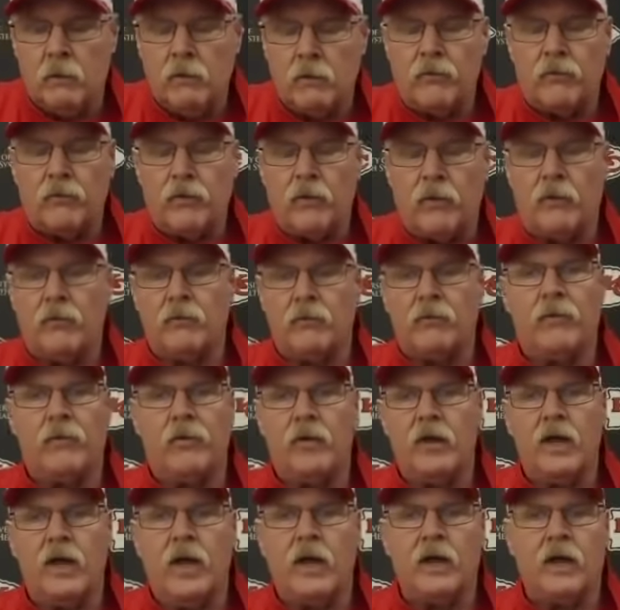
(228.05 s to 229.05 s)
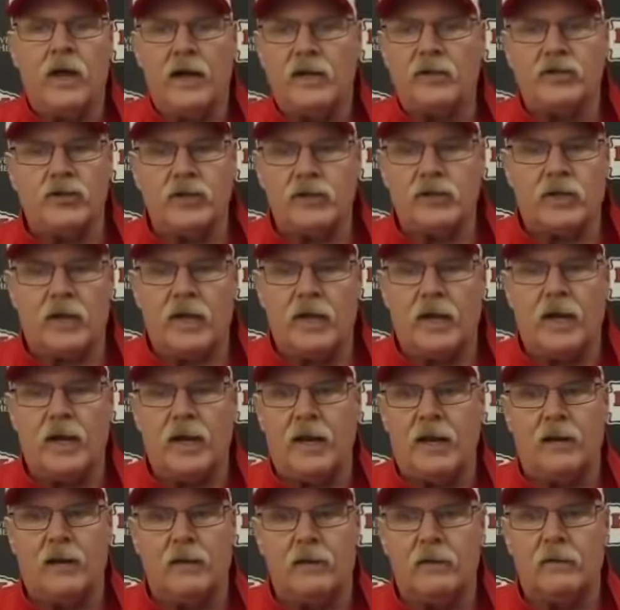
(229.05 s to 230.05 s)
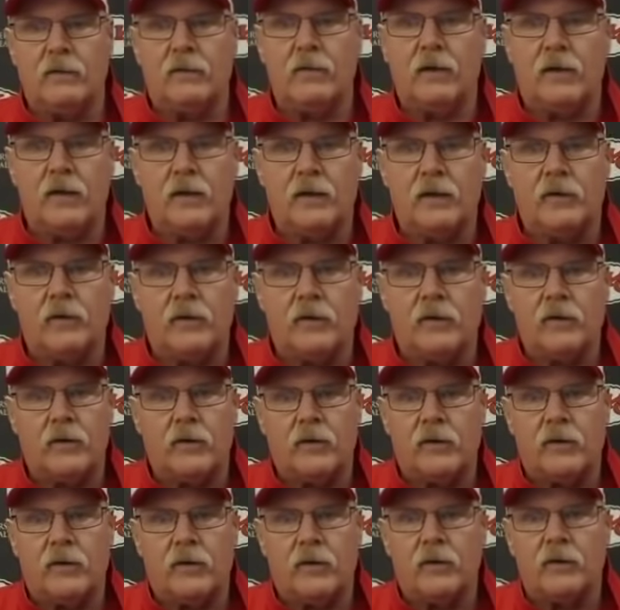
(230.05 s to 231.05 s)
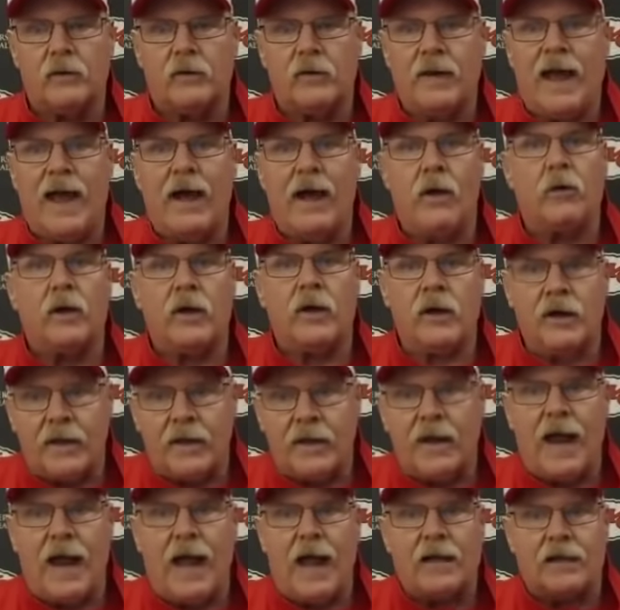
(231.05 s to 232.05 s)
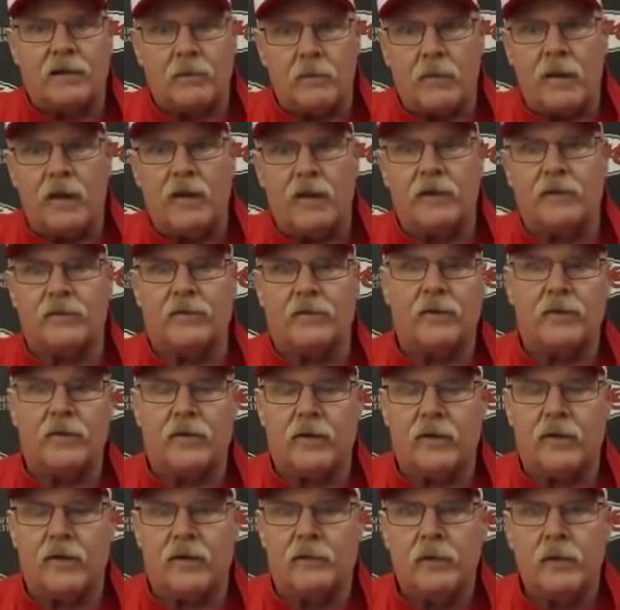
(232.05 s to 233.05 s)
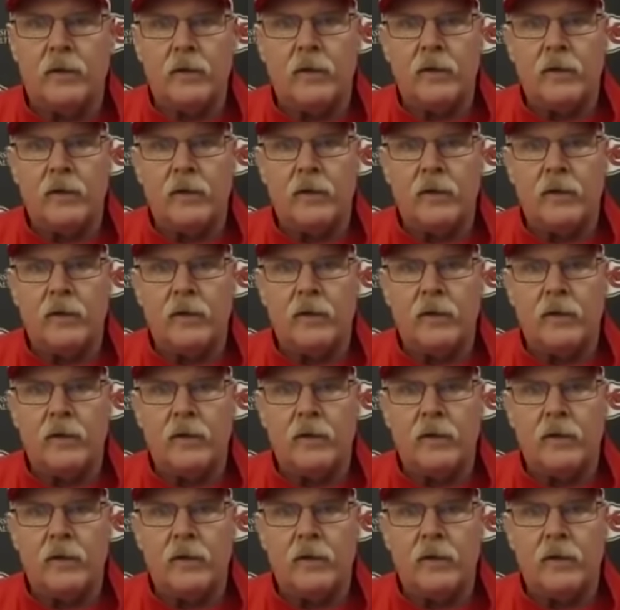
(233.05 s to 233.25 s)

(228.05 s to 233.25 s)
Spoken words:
for the young guys, just getting they're now going to get acclimated to the